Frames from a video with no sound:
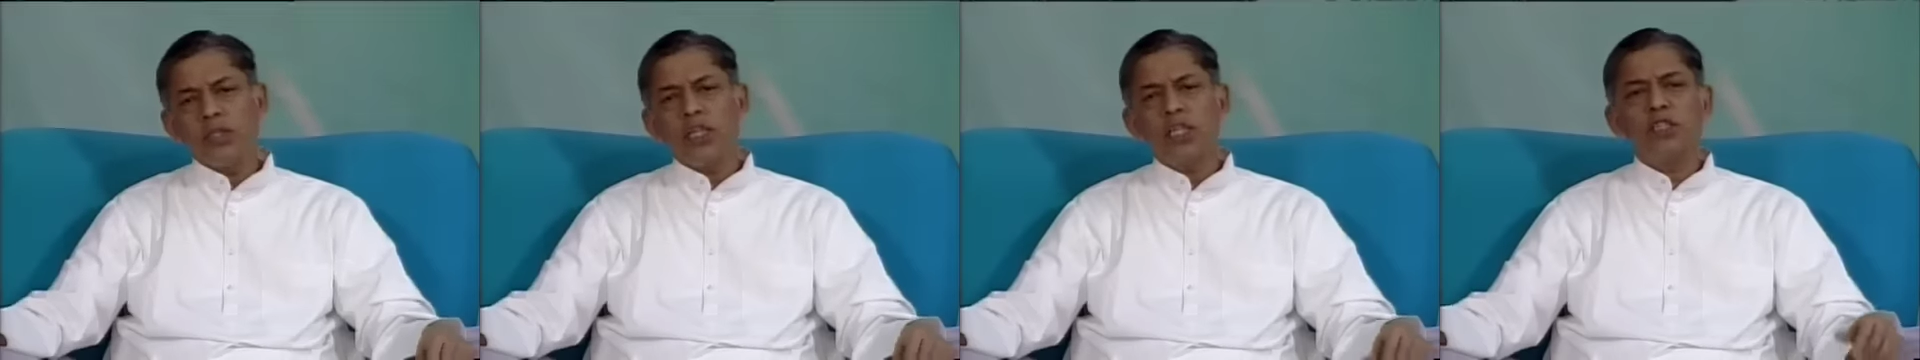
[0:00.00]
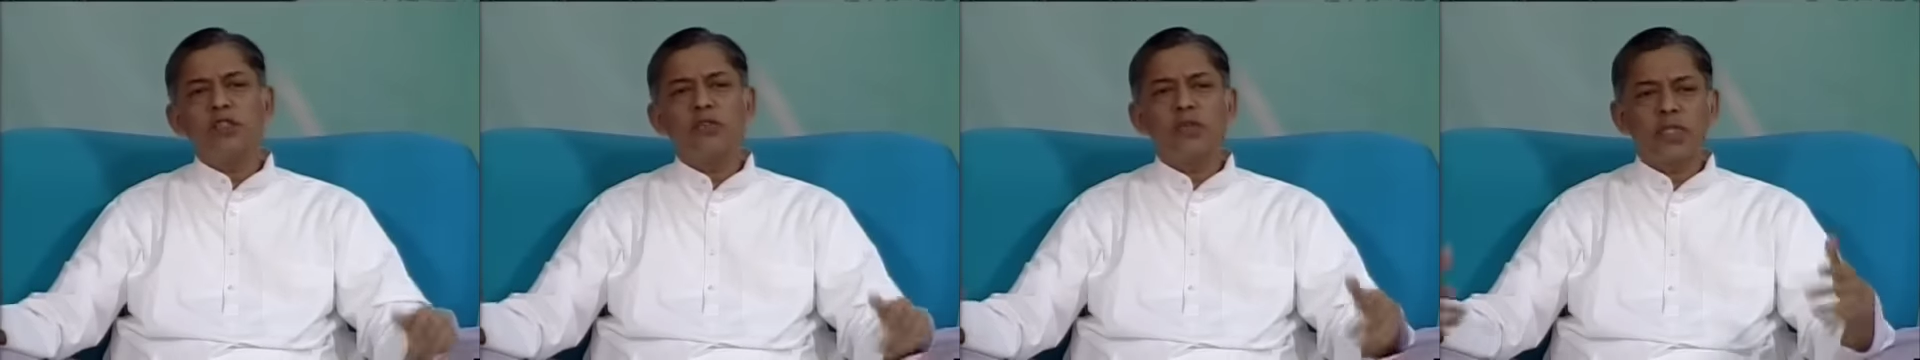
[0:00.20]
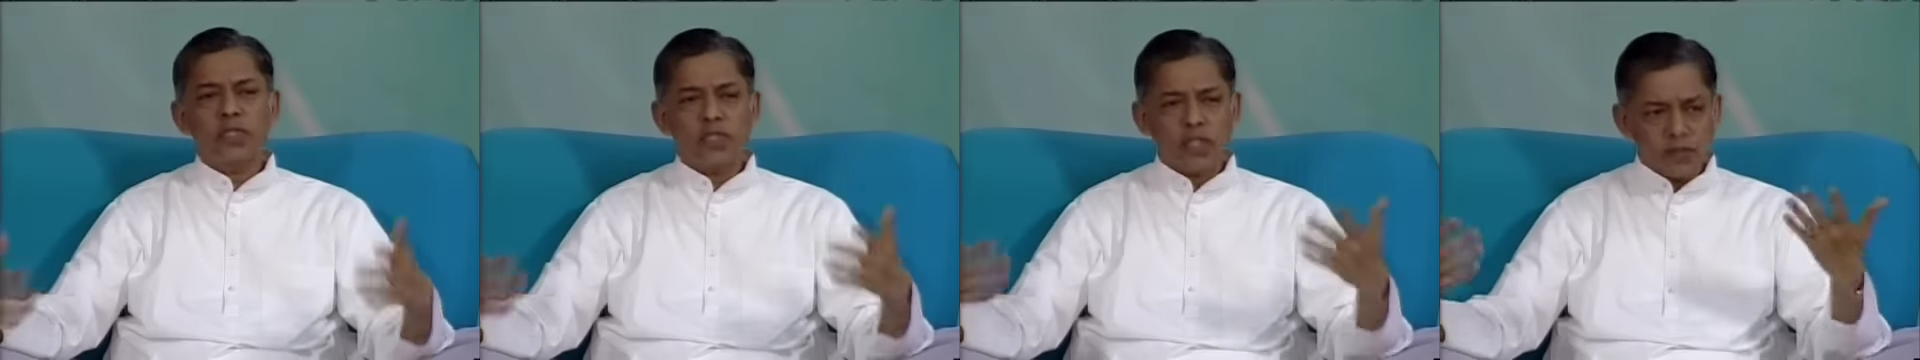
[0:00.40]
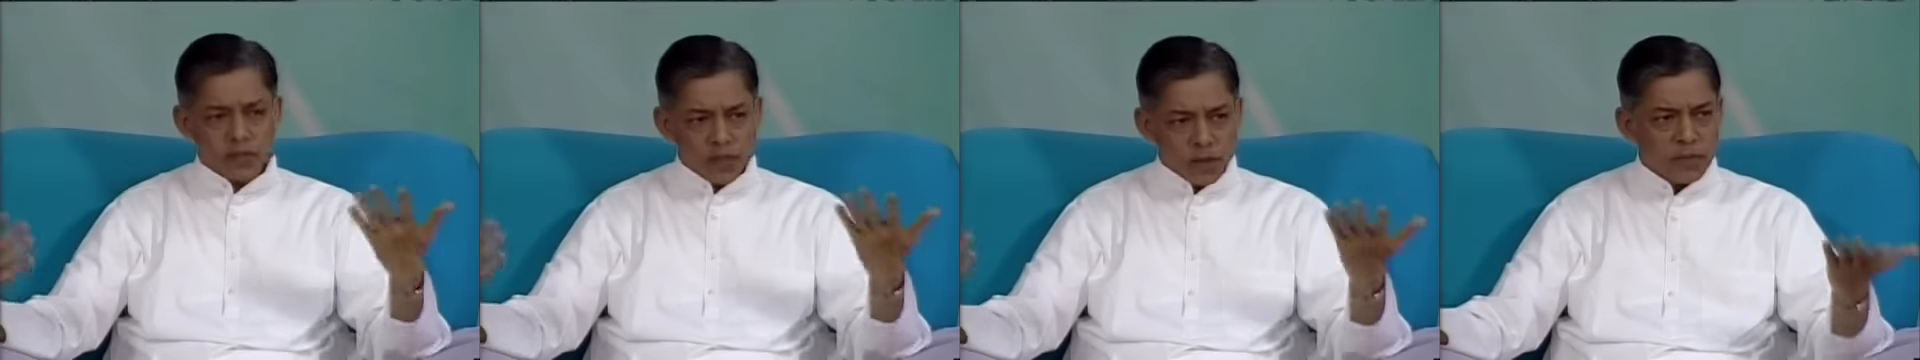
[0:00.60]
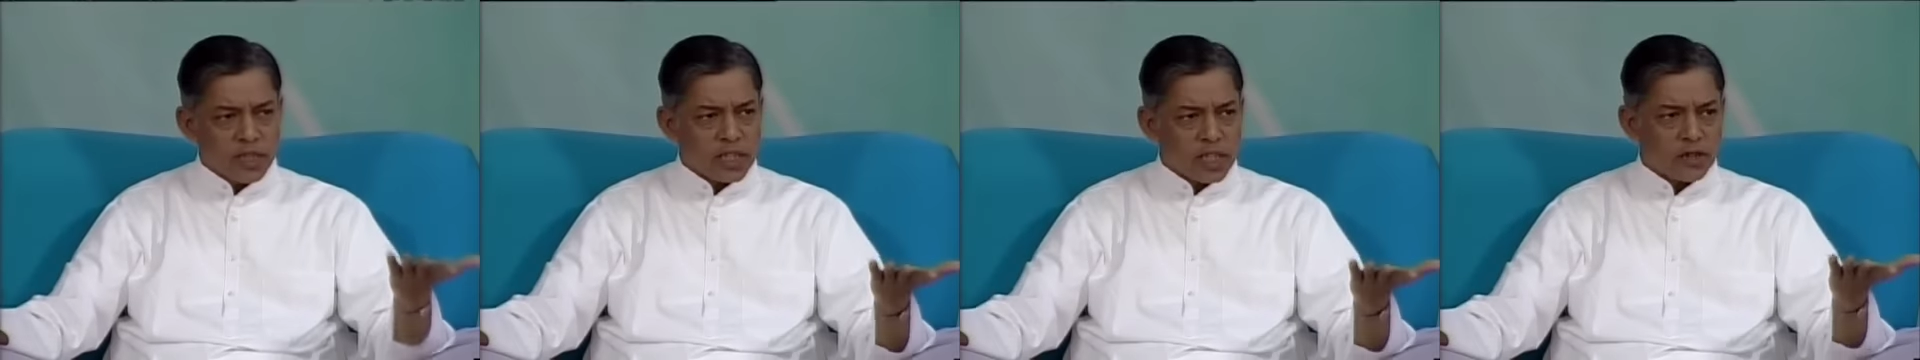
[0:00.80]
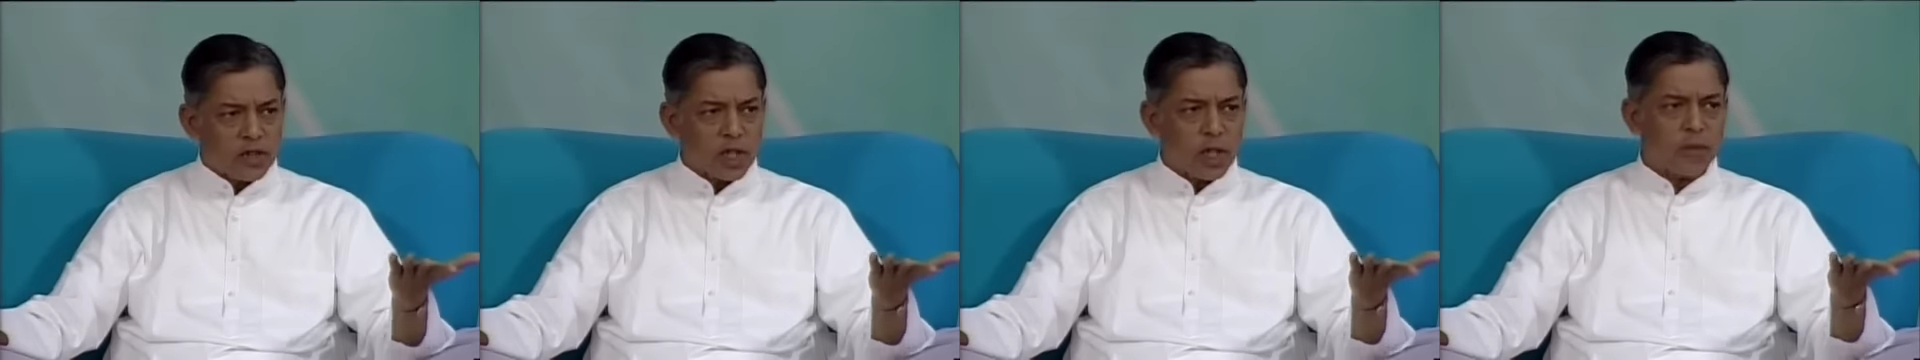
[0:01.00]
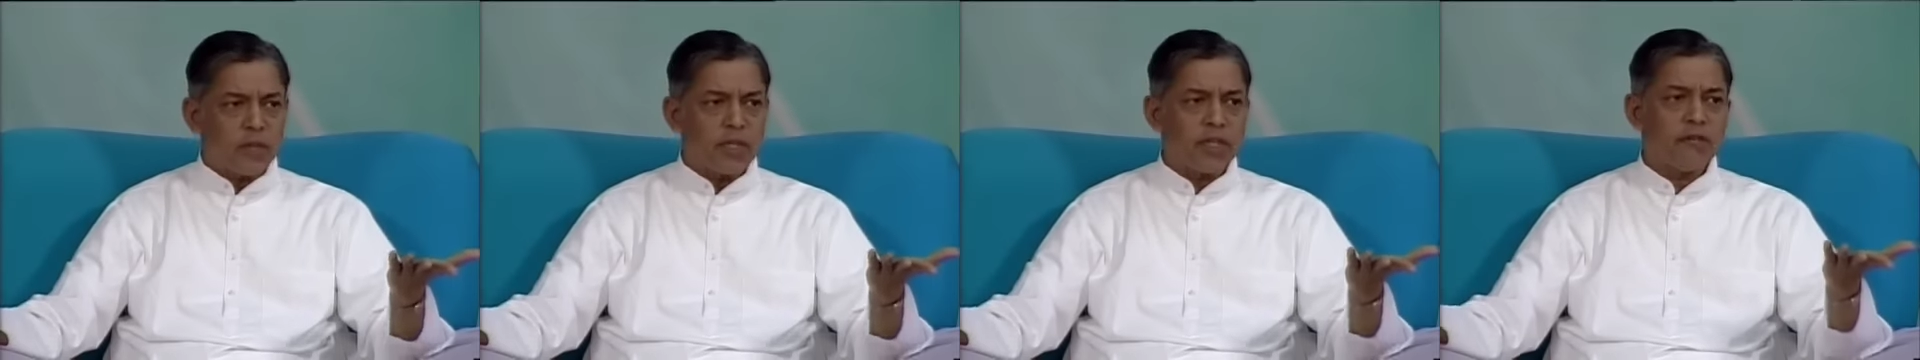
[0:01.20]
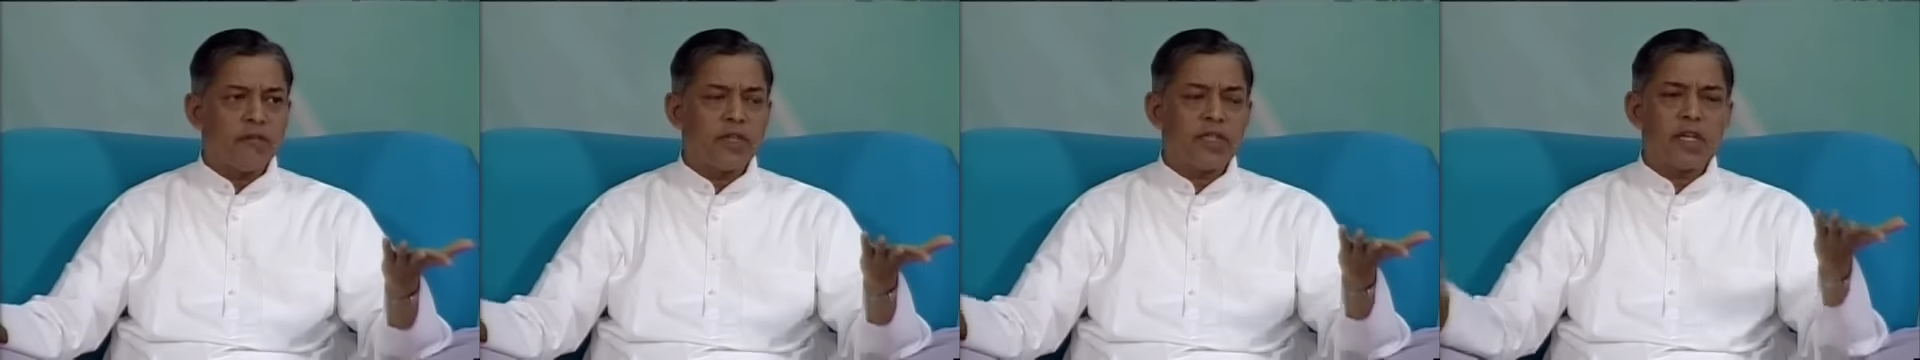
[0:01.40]
just worship Simandhar
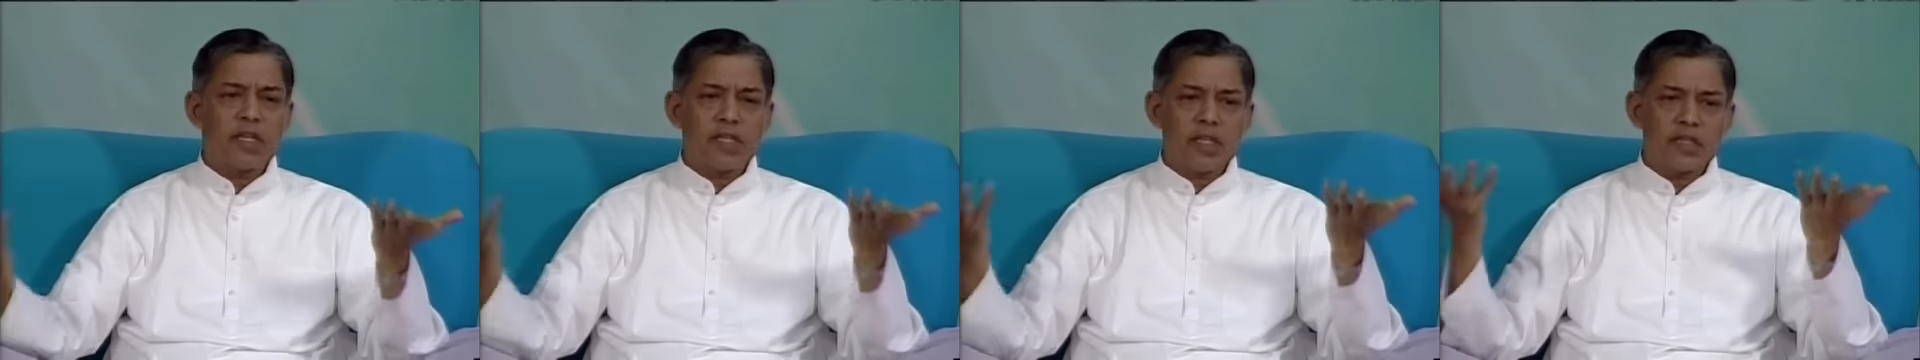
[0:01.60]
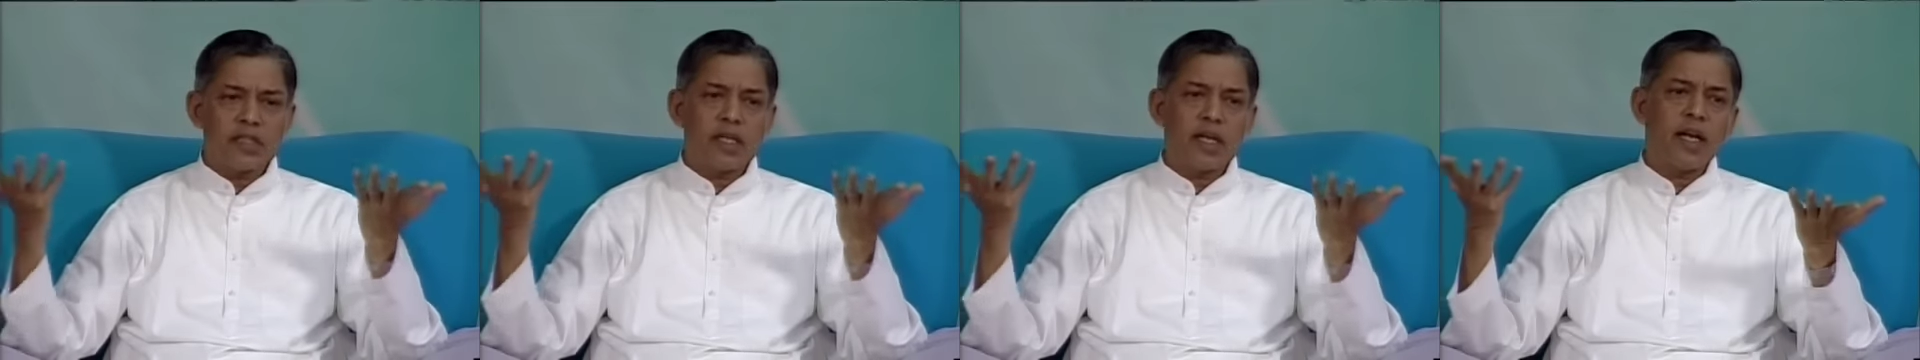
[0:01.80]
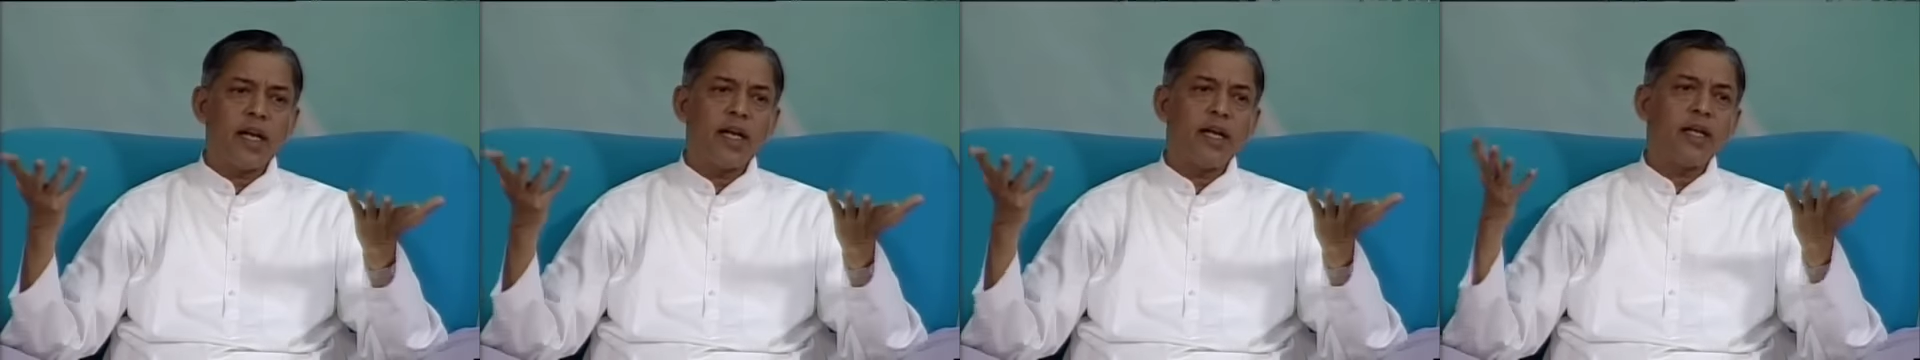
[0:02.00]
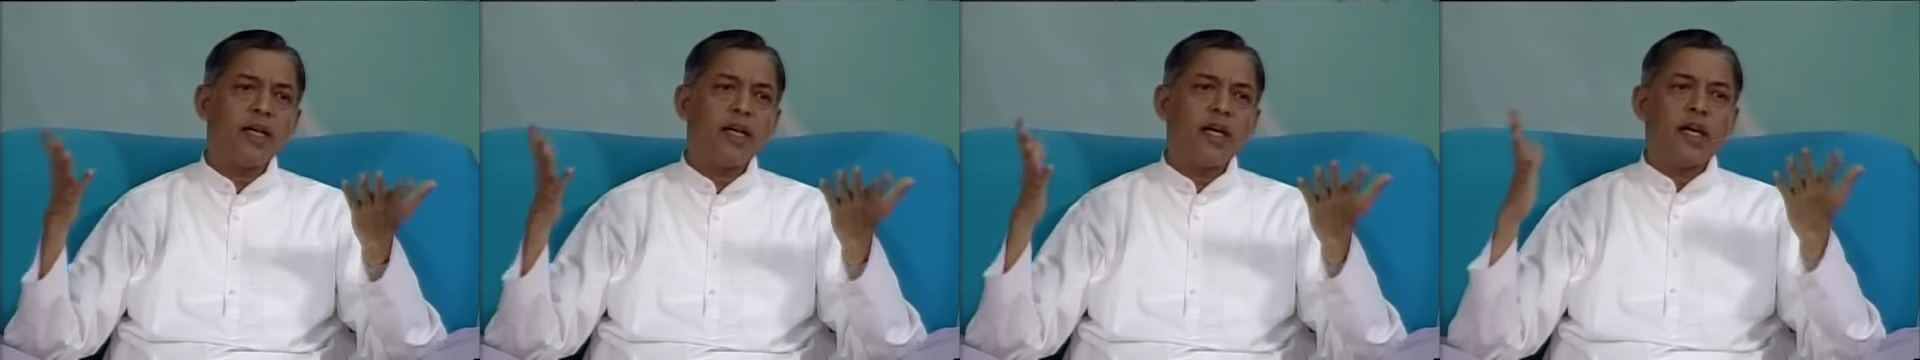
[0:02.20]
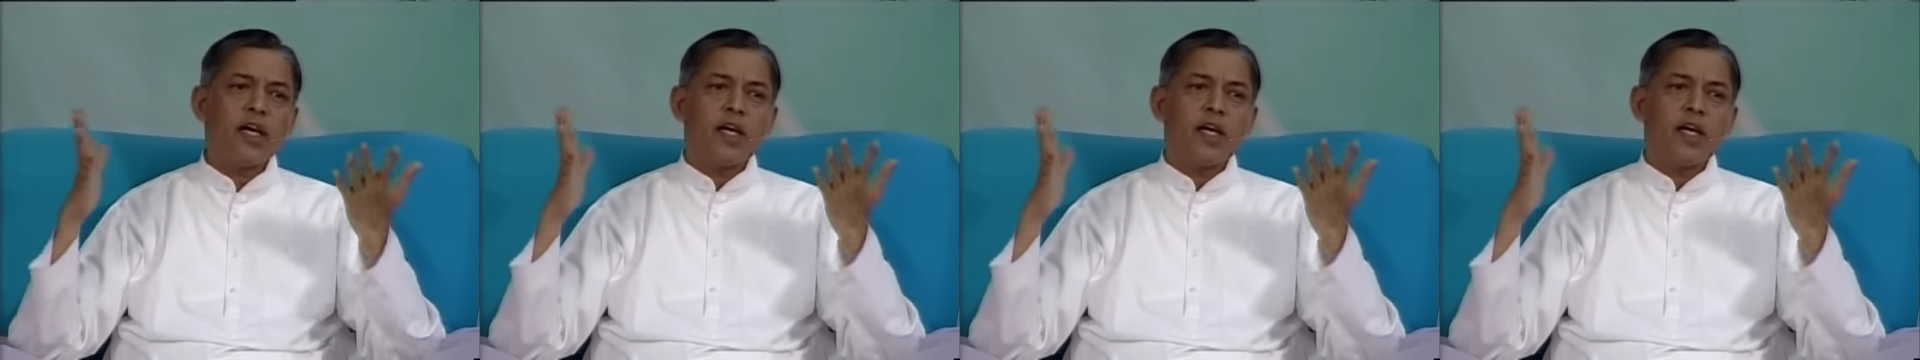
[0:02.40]
Swami with understanding